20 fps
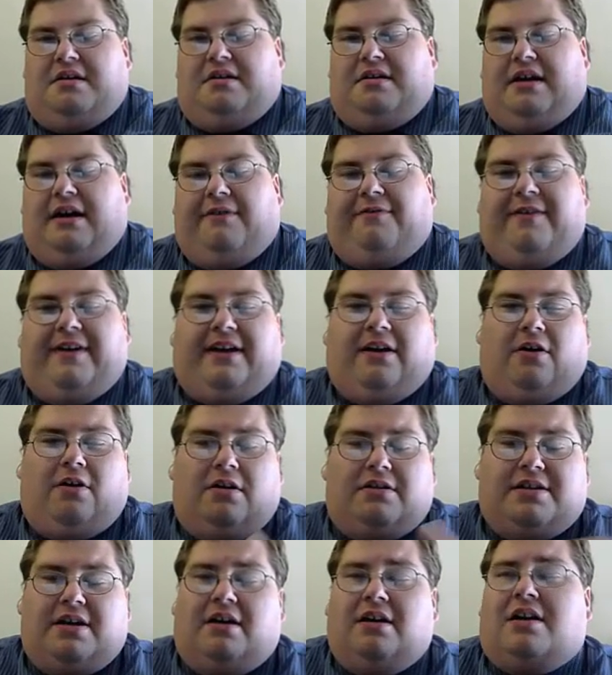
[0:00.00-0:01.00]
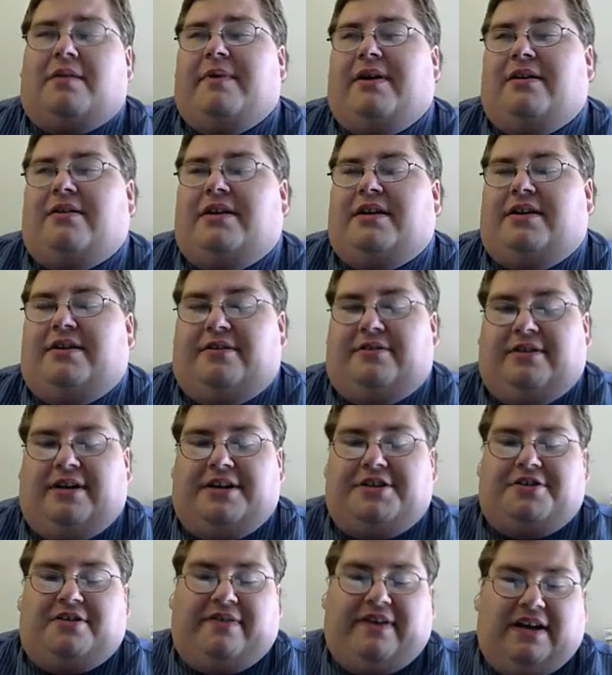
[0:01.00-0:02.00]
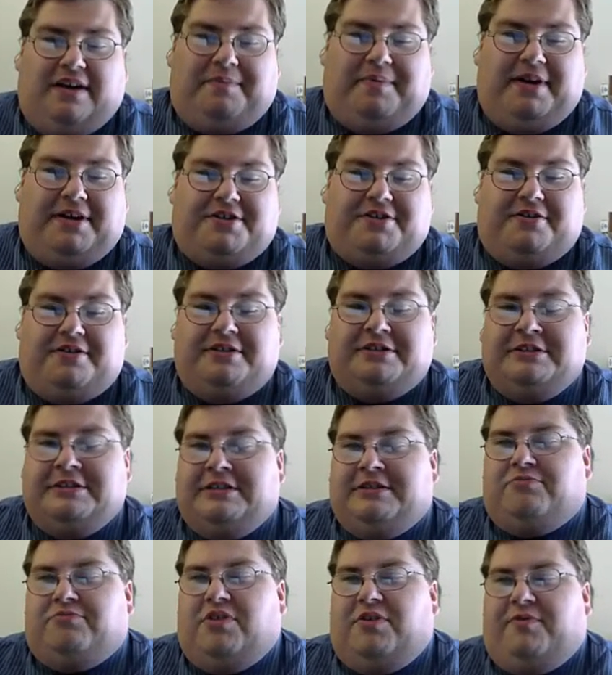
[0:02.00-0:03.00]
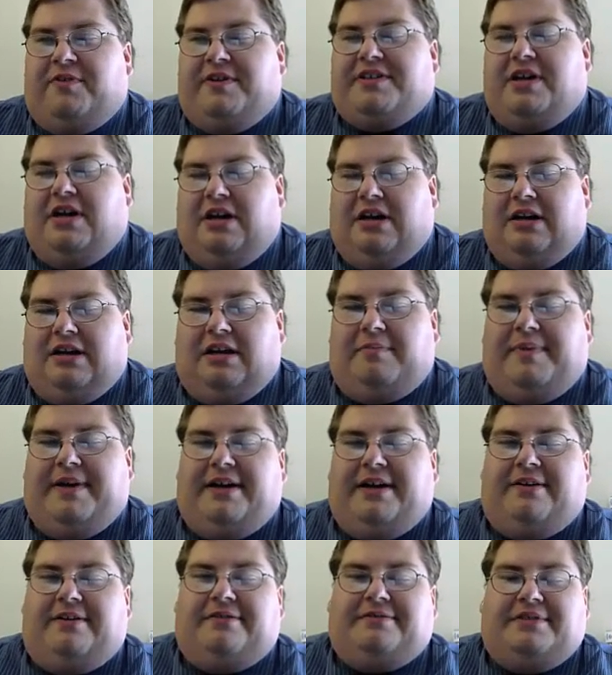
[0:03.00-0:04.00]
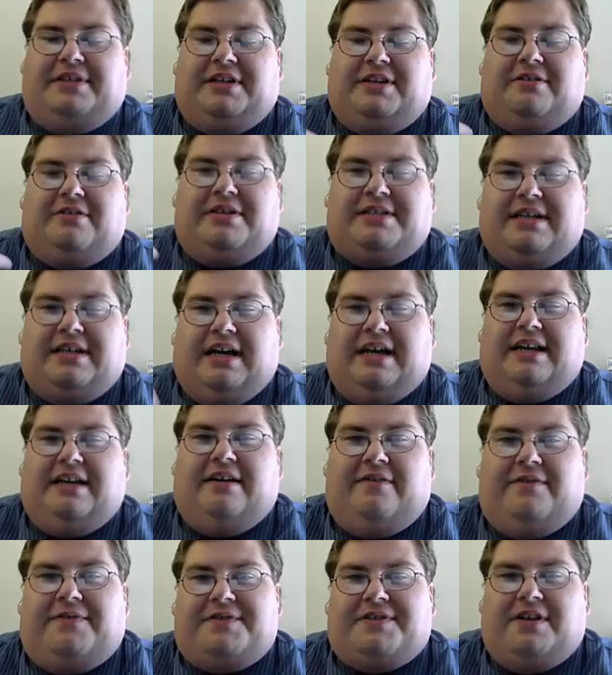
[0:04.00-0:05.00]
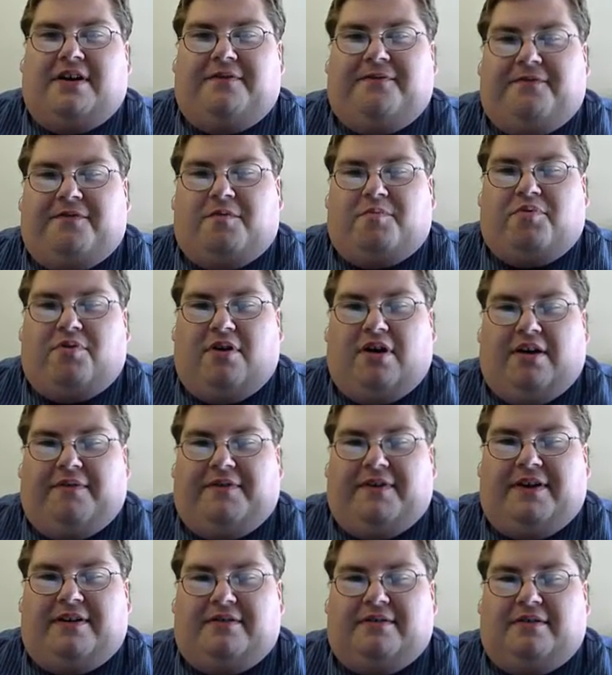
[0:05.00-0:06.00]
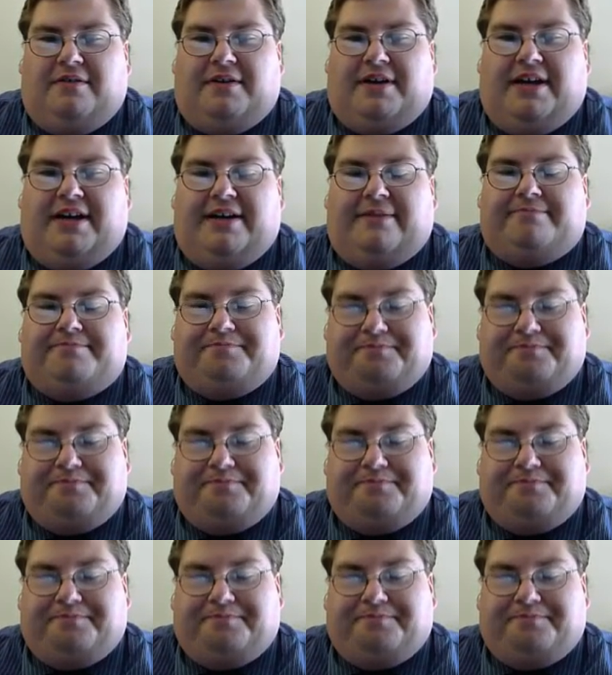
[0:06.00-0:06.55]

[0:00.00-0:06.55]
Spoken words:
Now, if we talk about, and I should have had a picture, but if we talk about, this idea of stuff for profit, okay,